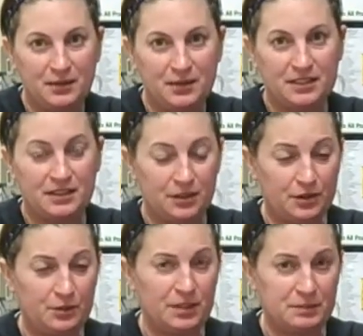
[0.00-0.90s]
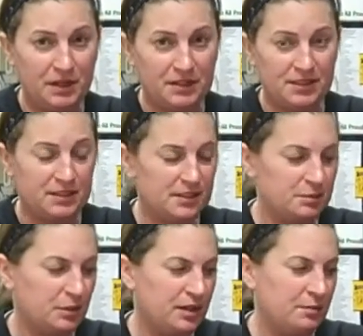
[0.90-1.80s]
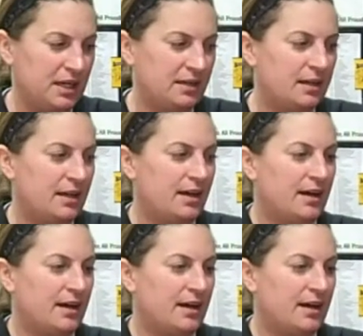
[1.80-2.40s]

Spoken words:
That was another response that an employee made.